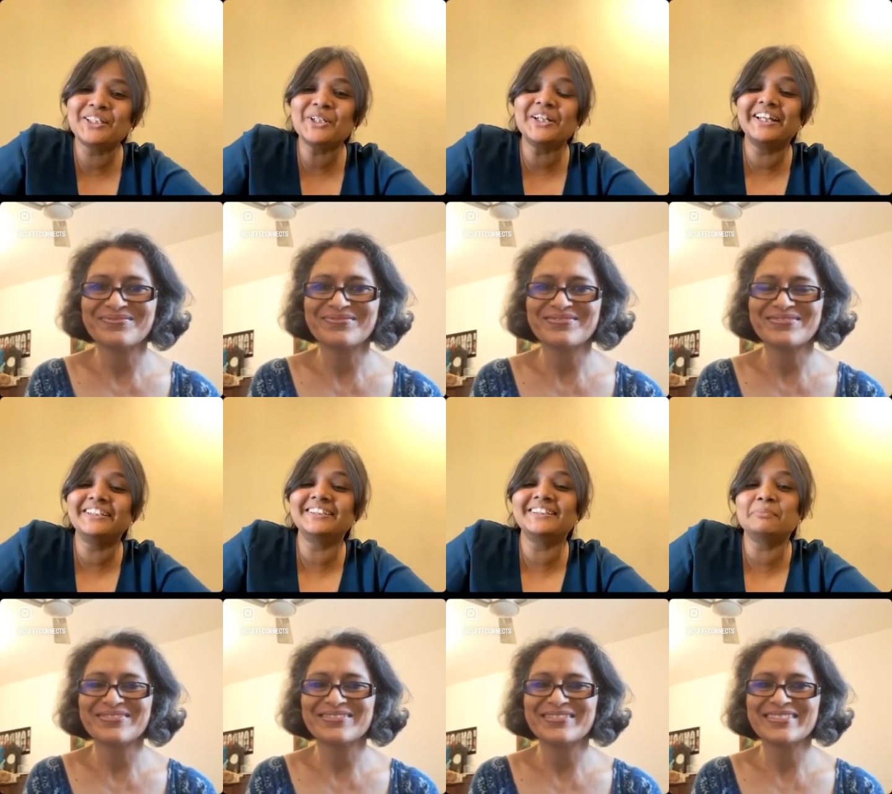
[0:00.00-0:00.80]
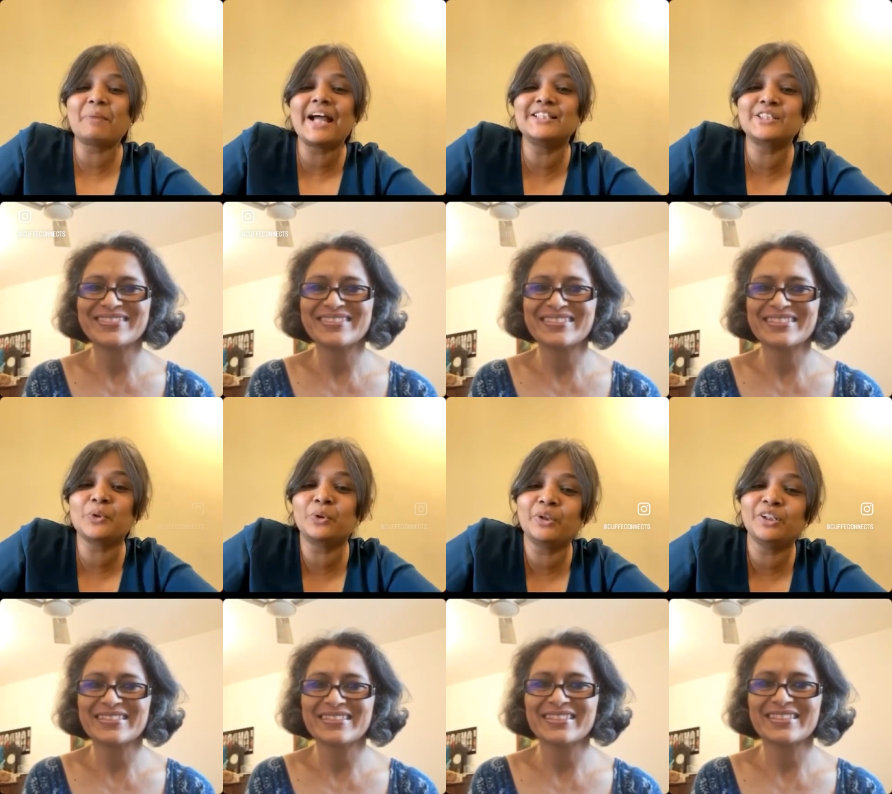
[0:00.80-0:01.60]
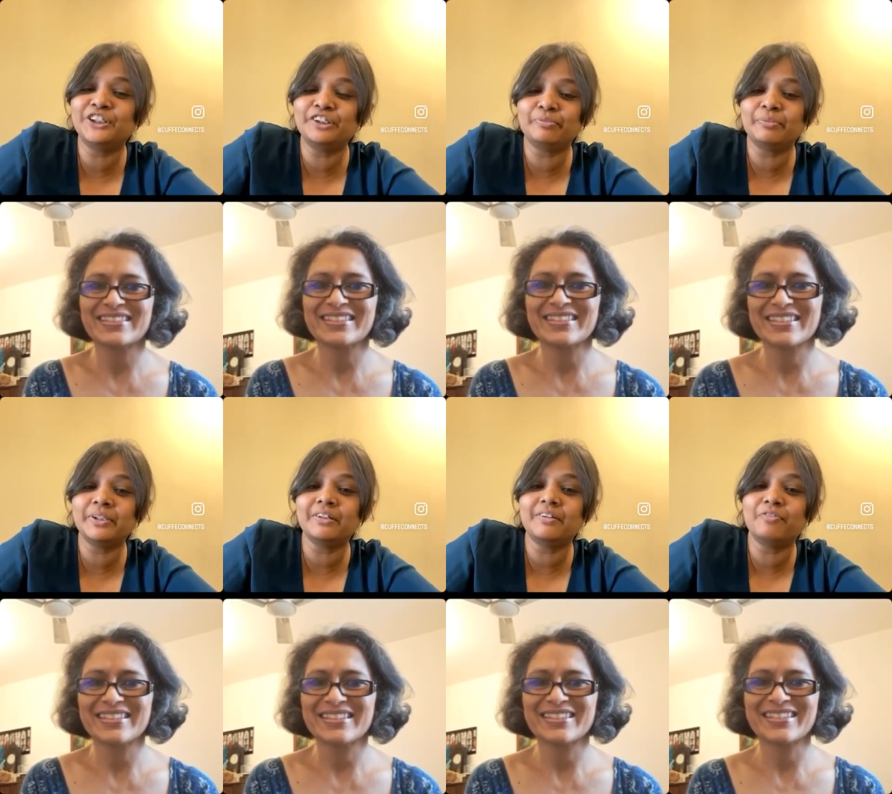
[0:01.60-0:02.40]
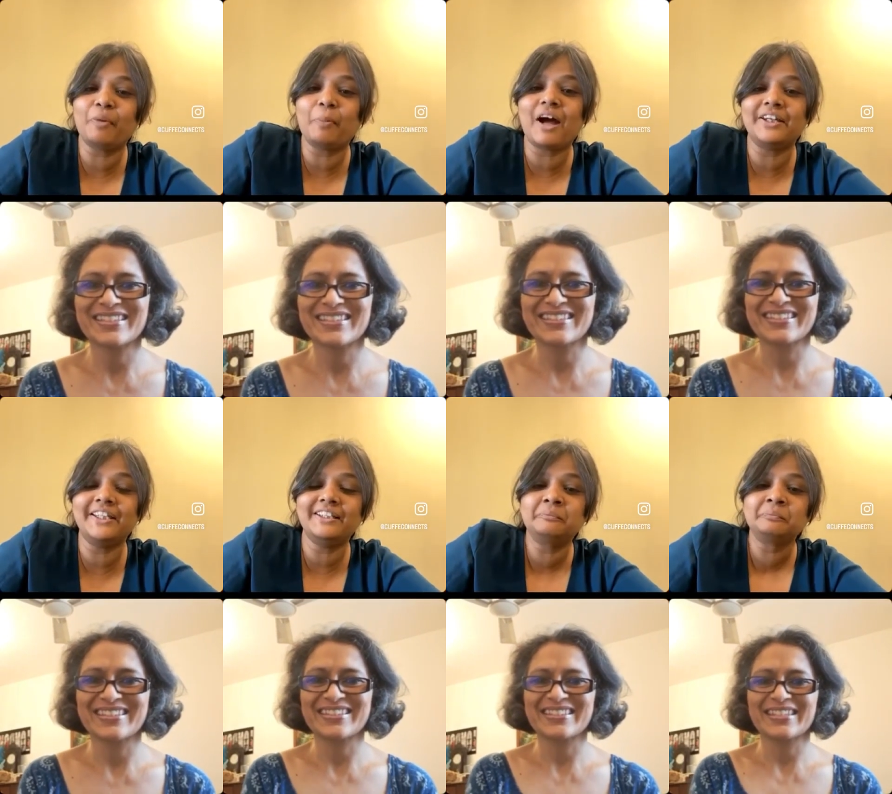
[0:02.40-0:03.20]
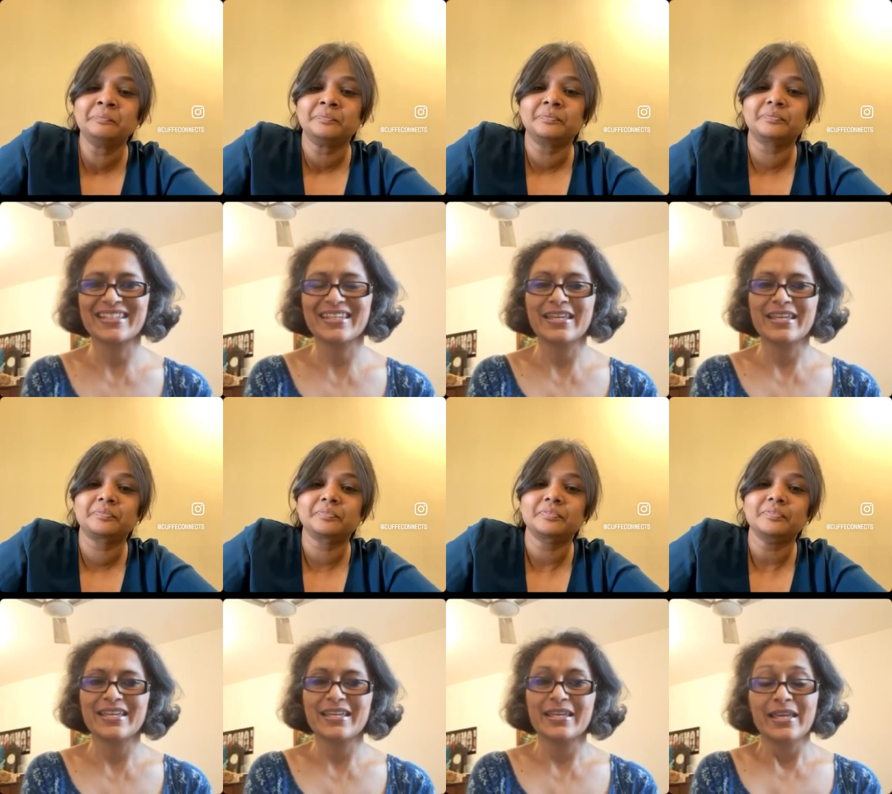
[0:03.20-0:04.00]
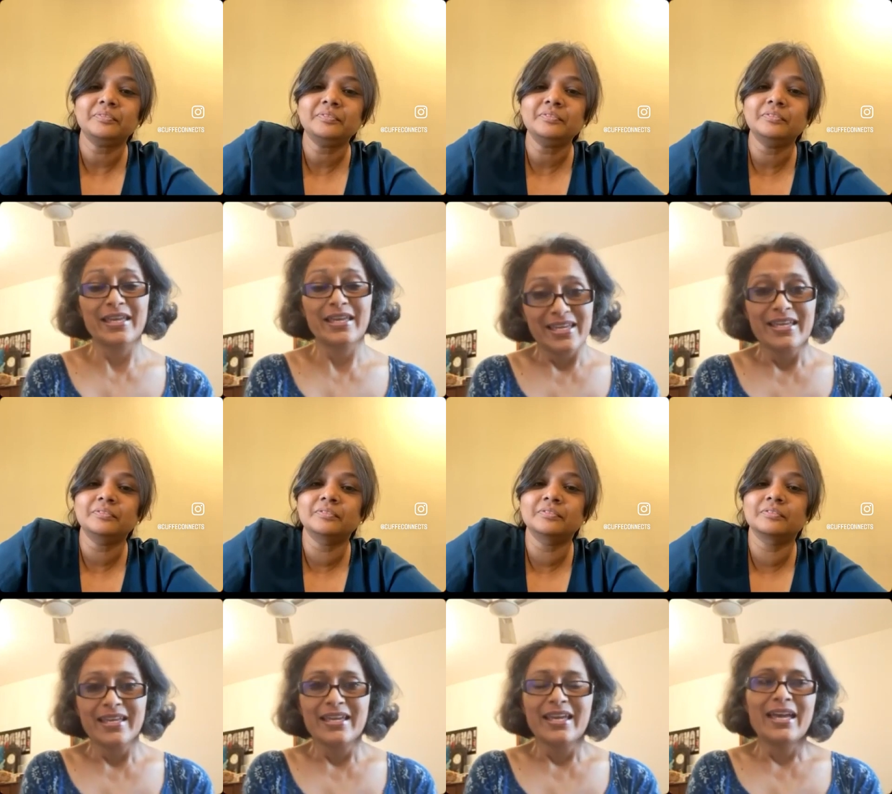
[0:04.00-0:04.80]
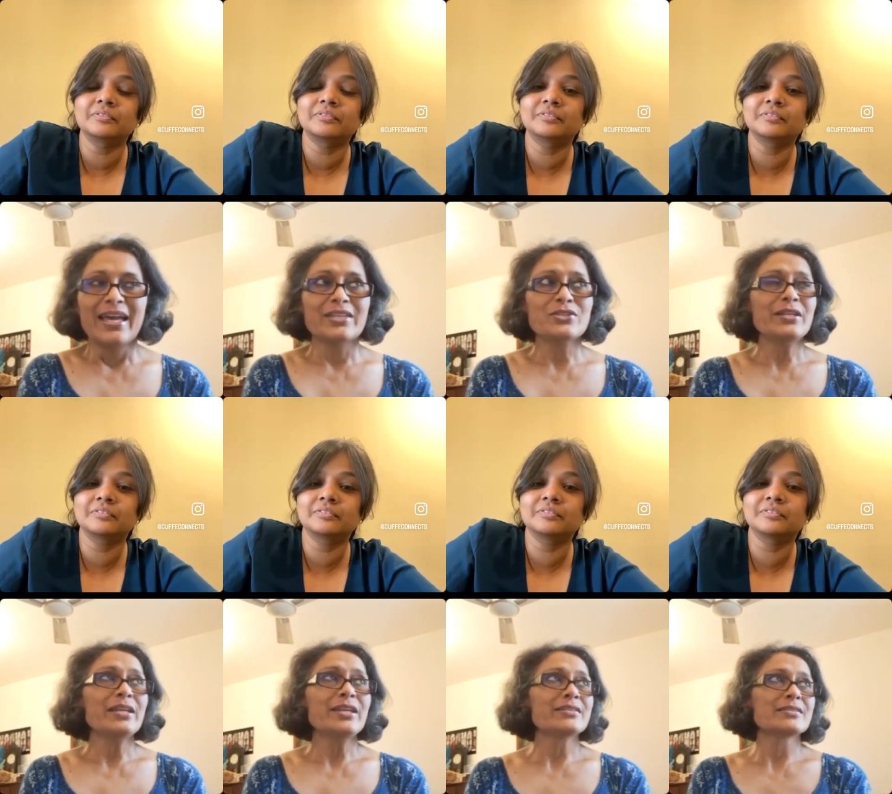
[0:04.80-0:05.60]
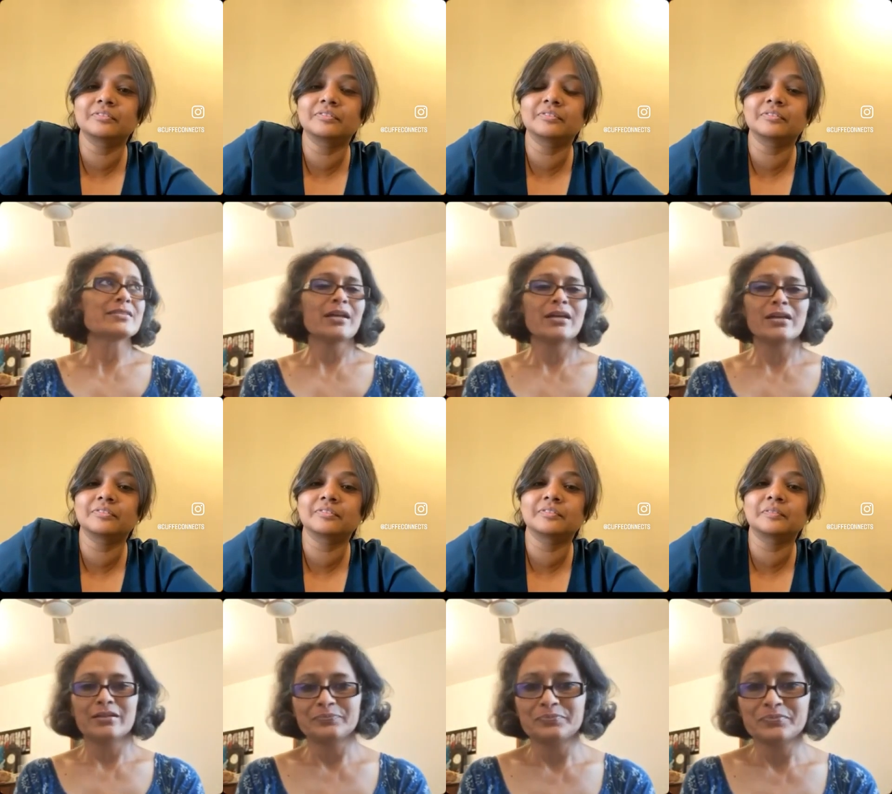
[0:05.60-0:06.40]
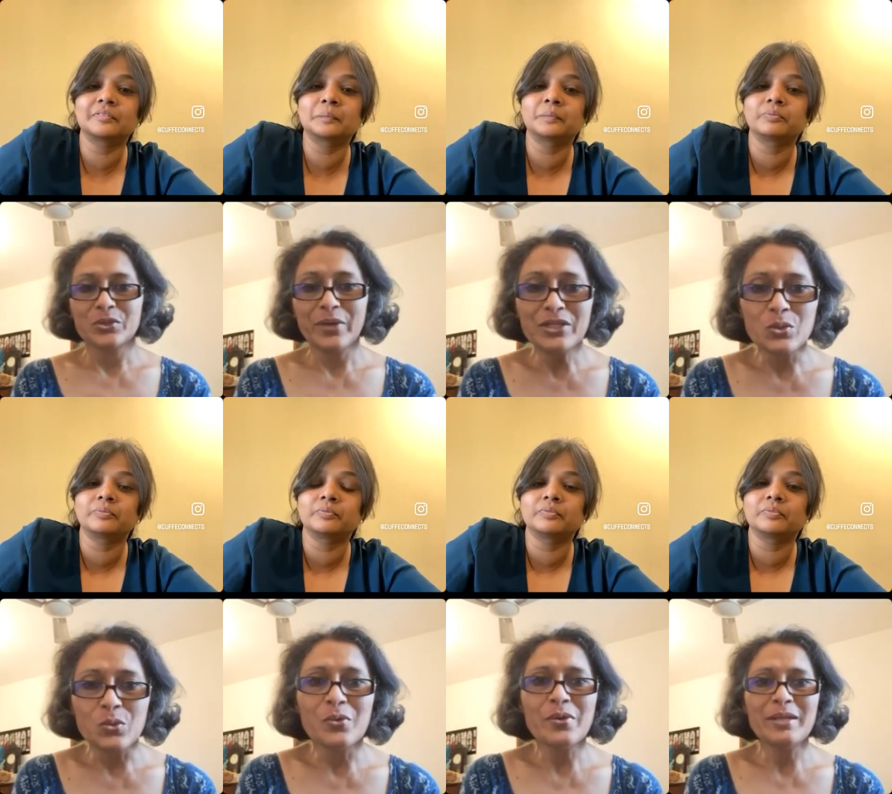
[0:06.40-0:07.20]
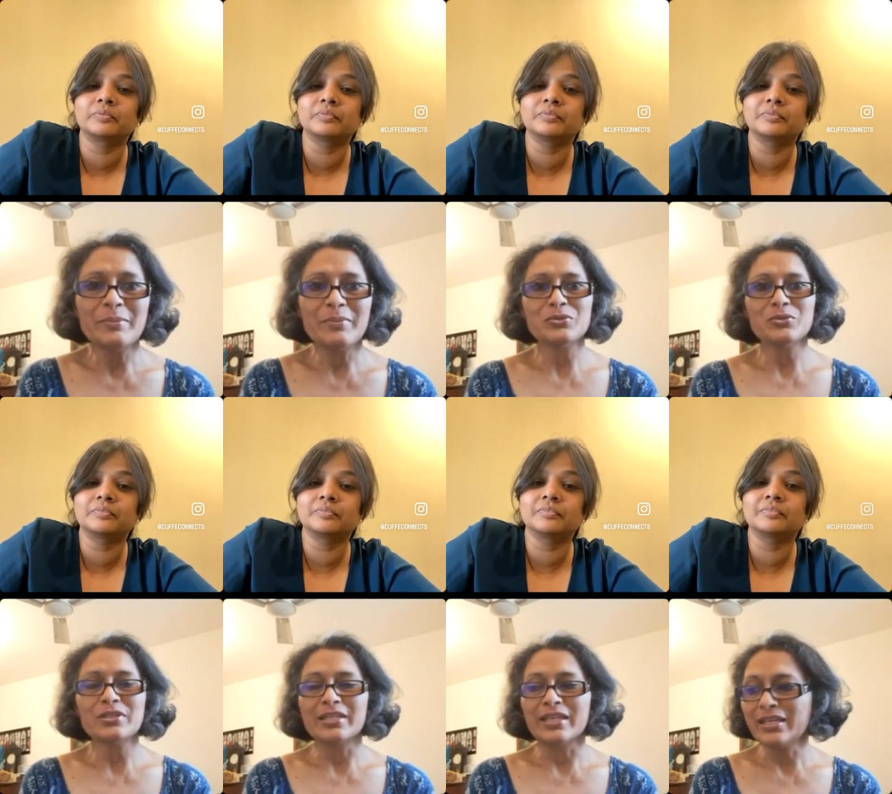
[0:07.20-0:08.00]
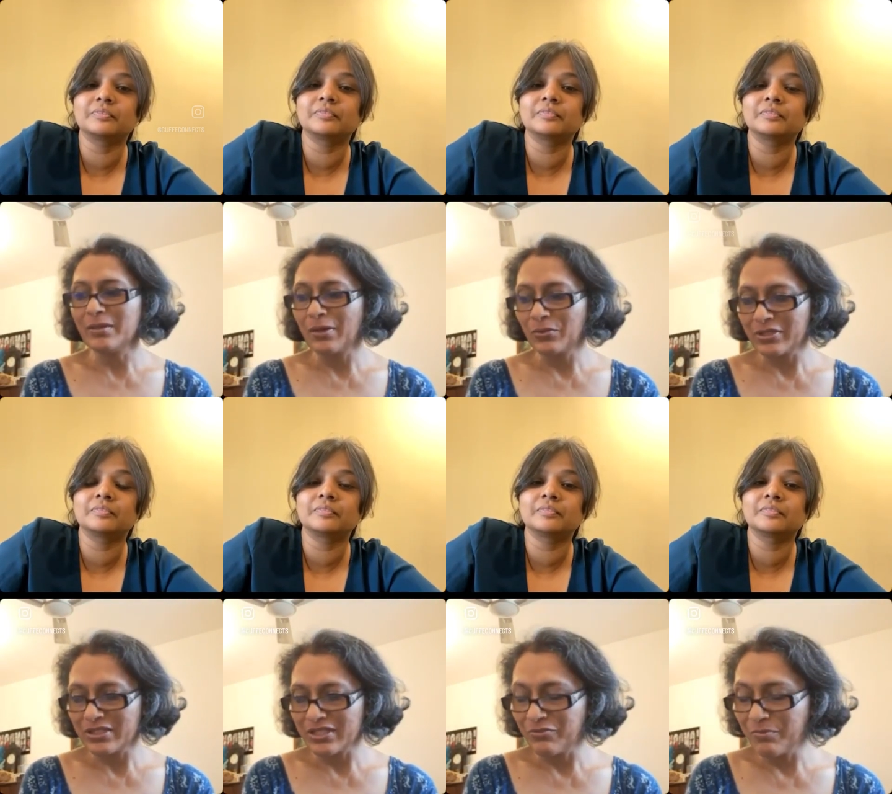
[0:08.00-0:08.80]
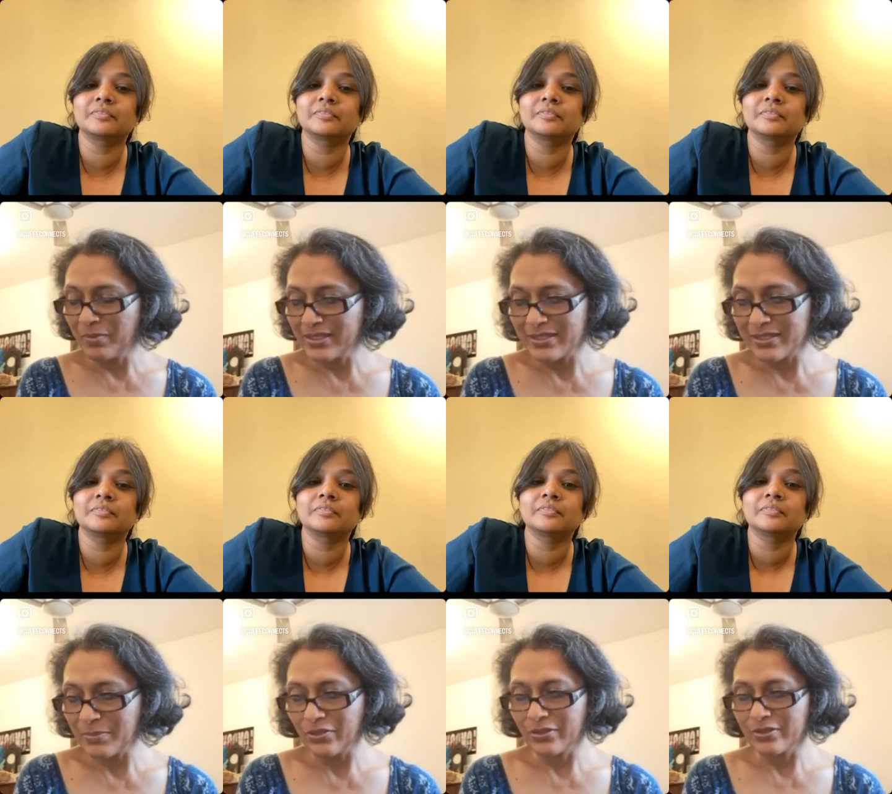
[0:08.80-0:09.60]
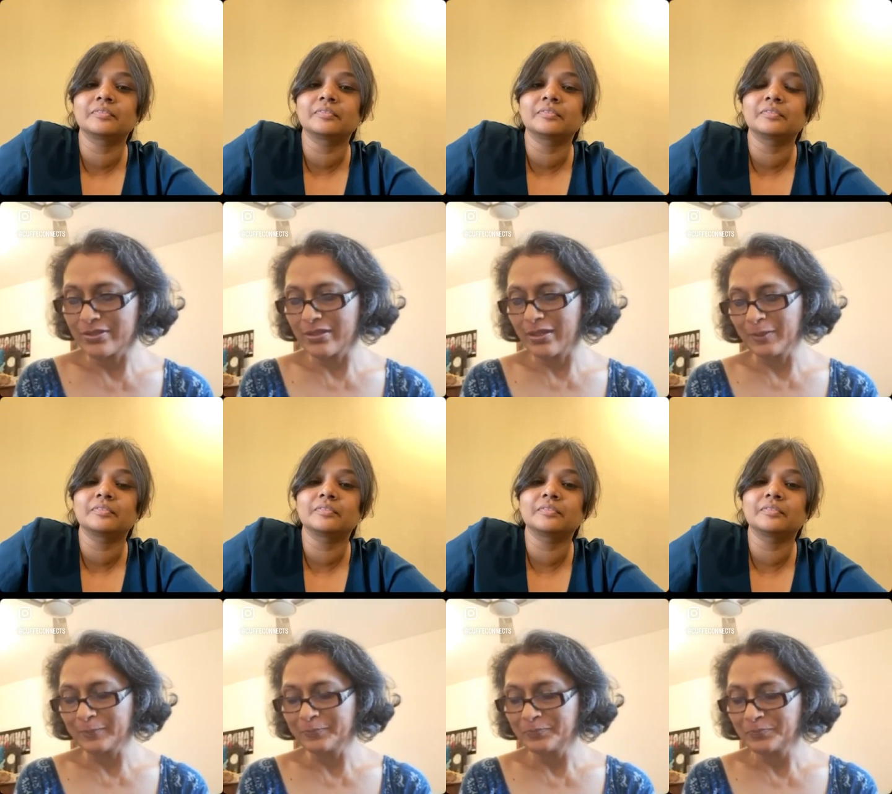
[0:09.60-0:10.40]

Speaker 1: your latest milestone or achievement for Maati?
Speaker 2: Actually, it's uh, quite overwhelming to think about achievements because um,